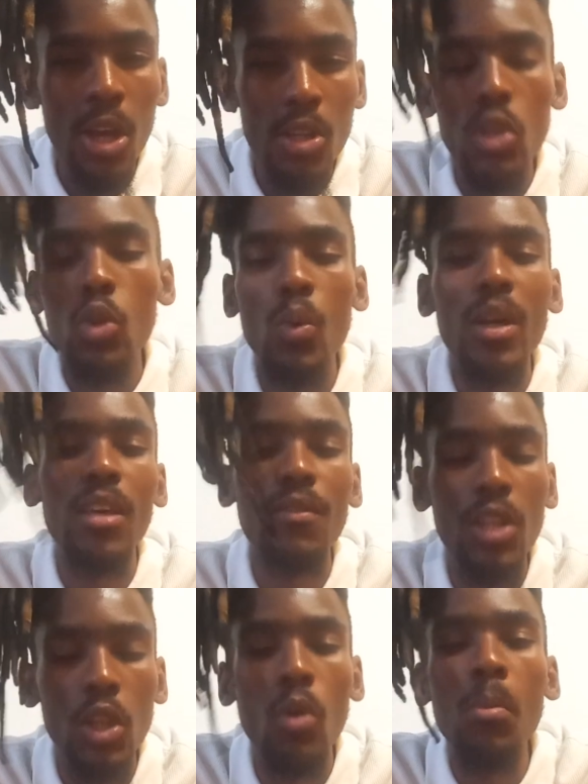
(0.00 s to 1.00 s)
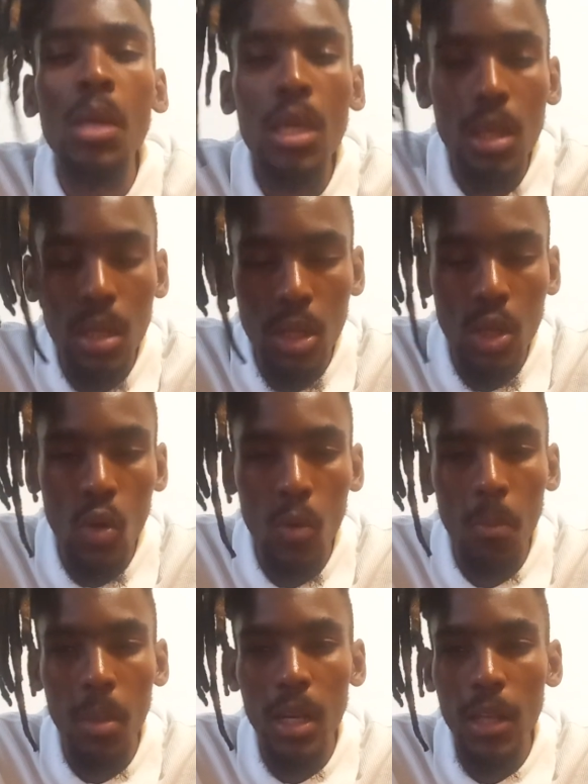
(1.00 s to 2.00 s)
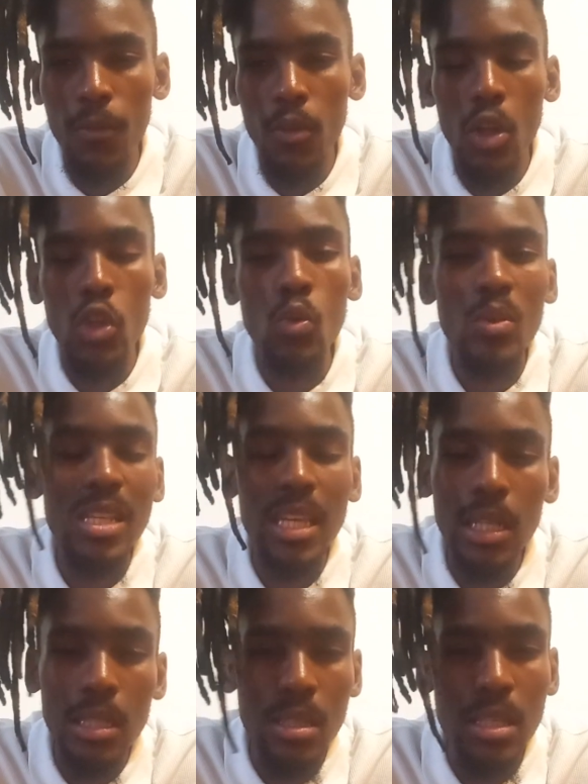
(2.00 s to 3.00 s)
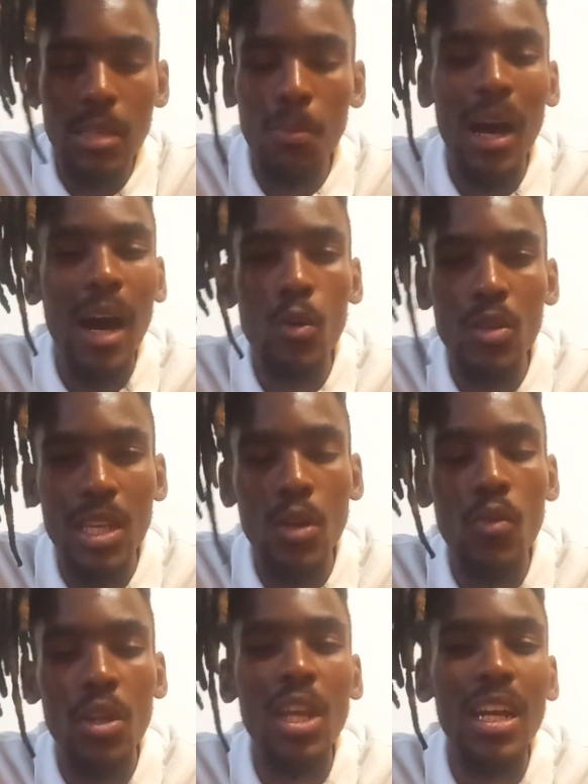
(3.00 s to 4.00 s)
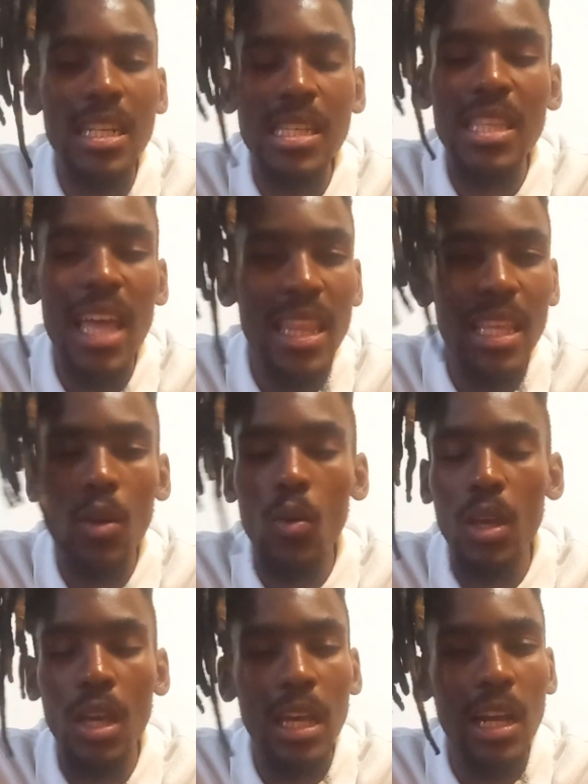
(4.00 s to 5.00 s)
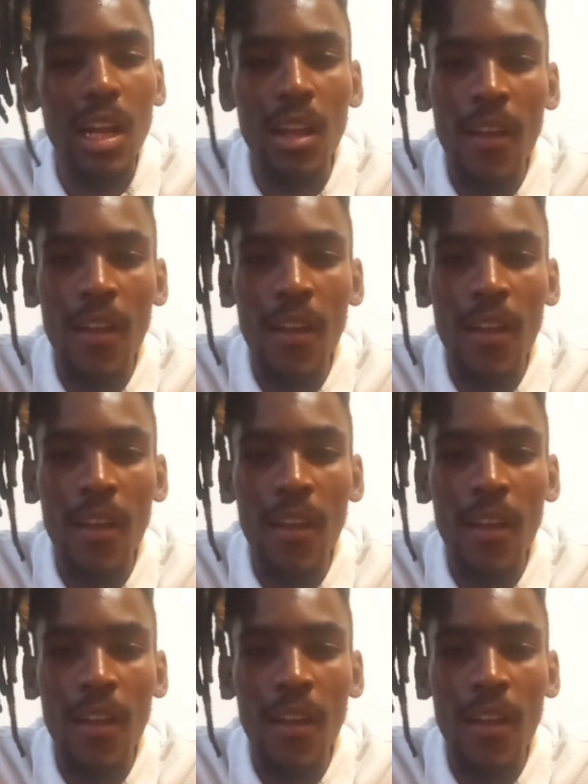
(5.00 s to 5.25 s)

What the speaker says: So you were given dominion, but if you're not using it, there's powers that already understand that, okay,